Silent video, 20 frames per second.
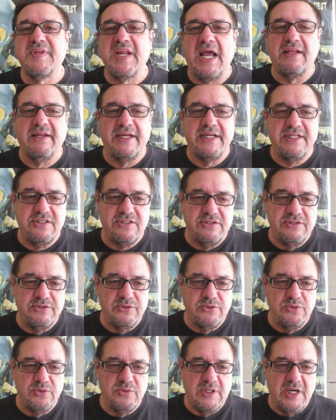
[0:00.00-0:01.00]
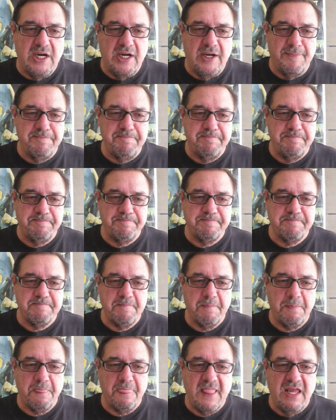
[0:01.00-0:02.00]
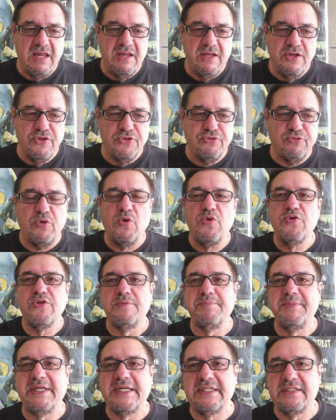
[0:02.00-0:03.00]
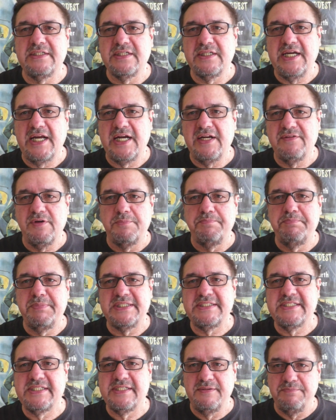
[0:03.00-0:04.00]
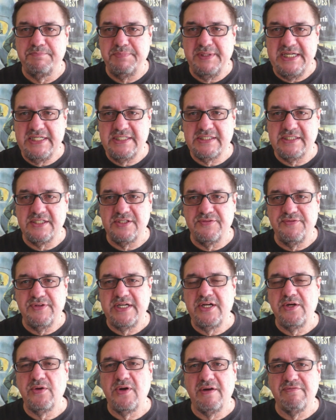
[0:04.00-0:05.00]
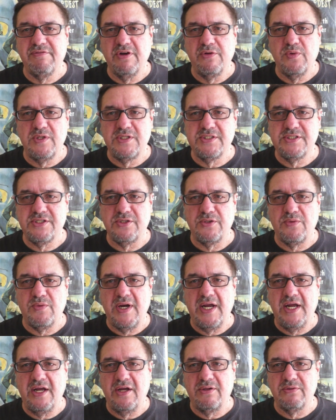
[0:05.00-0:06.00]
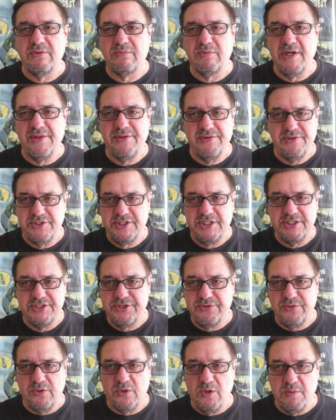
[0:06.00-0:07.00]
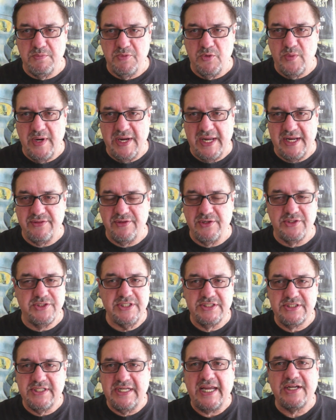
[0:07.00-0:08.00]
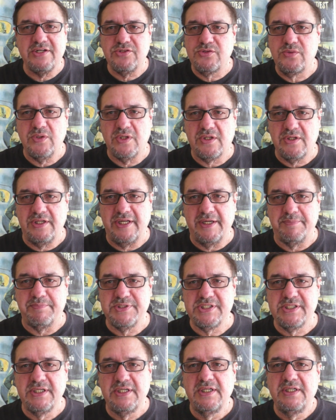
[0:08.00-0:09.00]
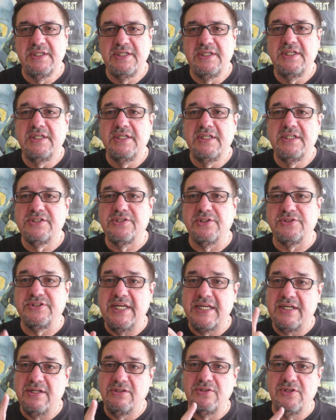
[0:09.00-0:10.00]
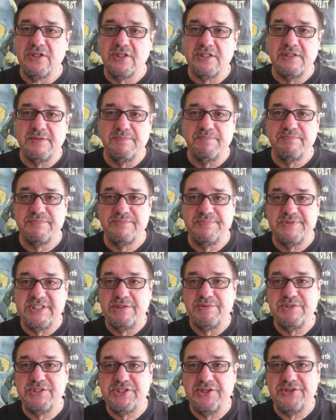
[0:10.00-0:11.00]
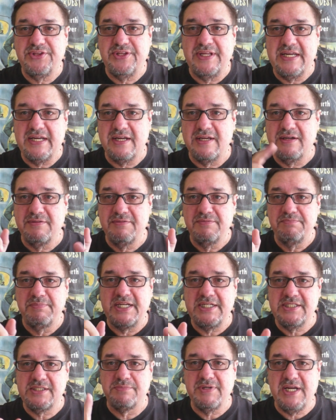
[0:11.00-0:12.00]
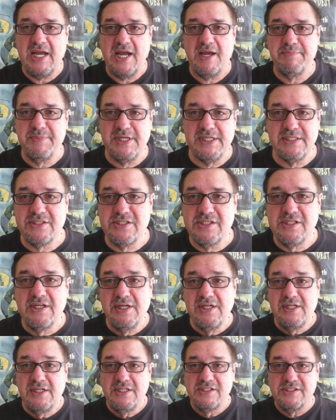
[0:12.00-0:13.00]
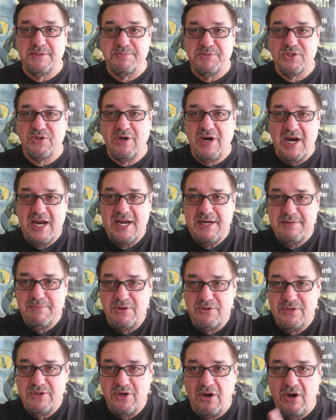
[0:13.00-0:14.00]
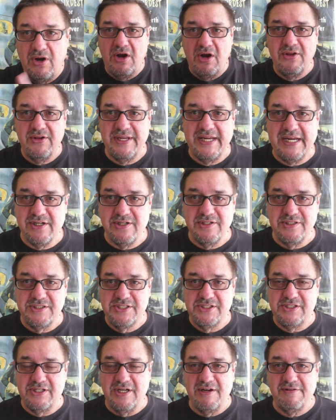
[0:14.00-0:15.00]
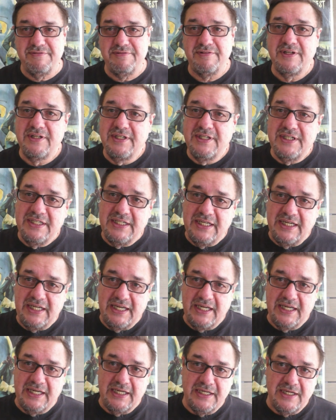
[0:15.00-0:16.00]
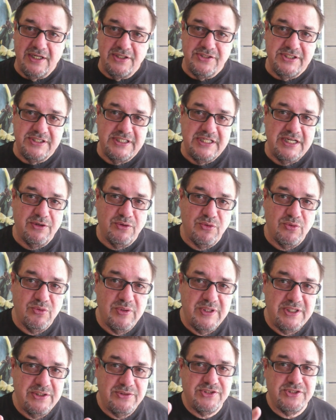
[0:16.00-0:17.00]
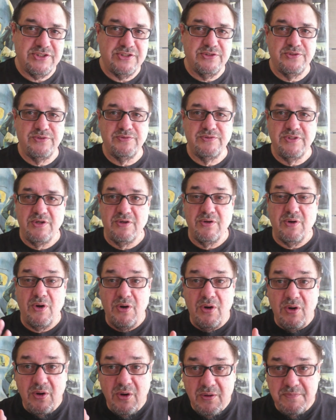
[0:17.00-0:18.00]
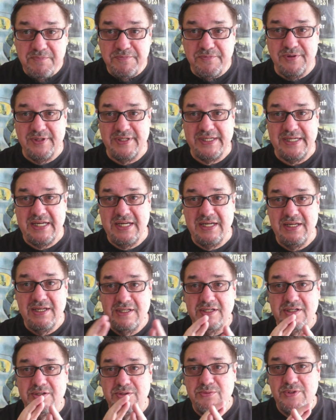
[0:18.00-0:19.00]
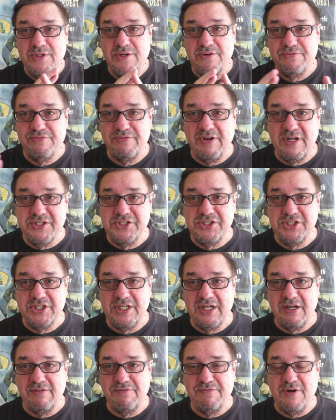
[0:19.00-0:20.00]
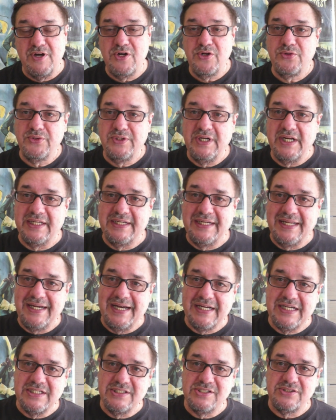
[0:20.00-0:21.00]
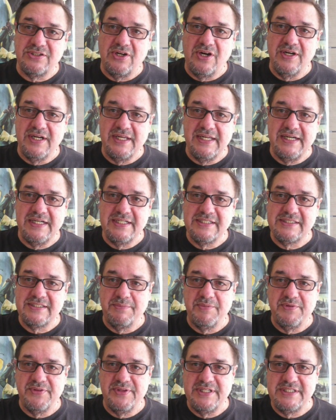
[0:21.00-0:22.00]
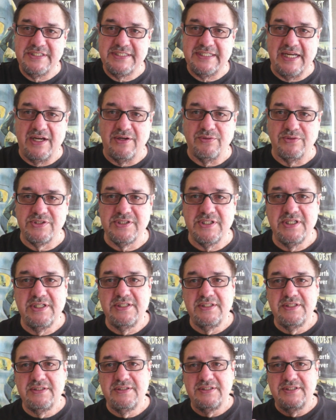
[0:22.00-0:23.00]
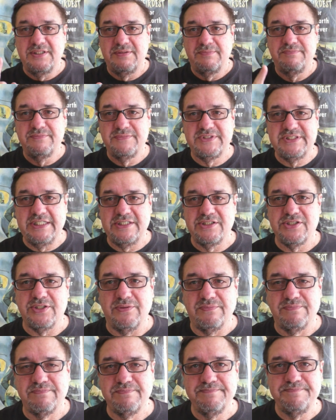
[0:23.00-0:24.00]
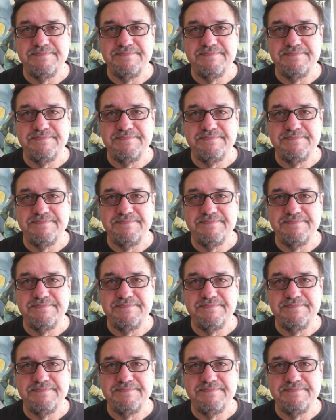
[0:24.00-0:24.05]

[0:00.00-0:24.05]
I like to throw them in kind of a bits and pieces video every once in a while rather than just throw them away. They're just extra clips. So take a look, see what you think, make some comments, subscribe, all that good stuff. And I'll see you real soon, hopefully with a functioning phone, and then I could start hitting some of these towns. See you soon.